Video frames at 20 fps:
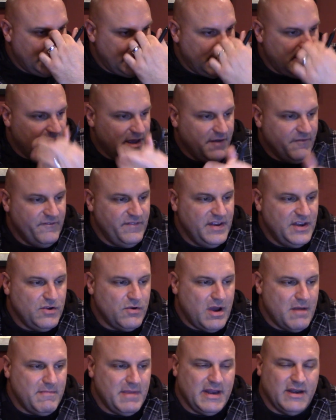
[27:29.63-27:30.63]
video
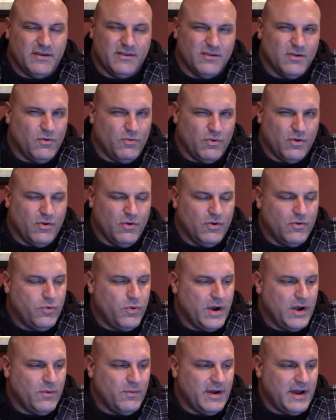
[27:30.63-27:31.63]
I made
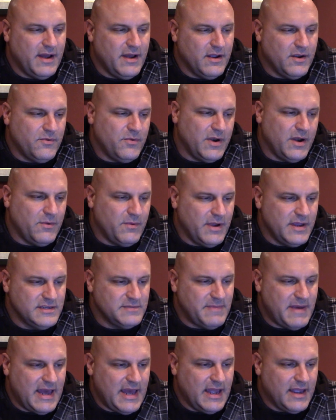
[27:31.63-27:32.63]
quite a ways
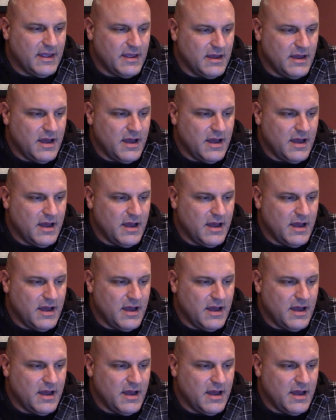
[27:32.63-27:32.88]
back.